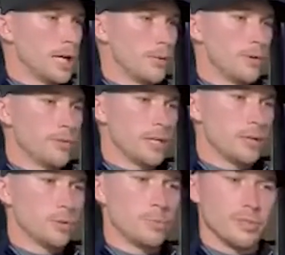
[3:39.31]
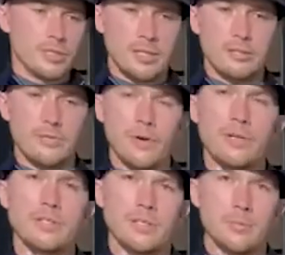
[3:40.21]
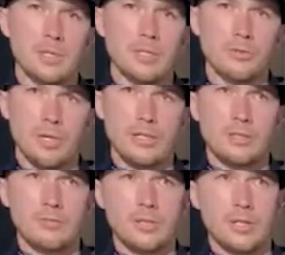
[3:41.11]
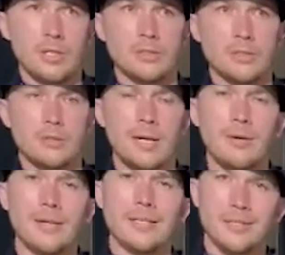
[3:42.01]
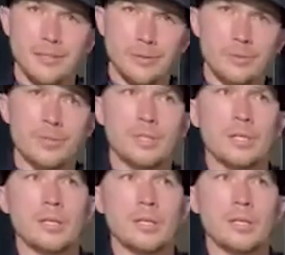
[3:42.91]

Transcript: However, they all possess very similar traits in regards to how they tilt,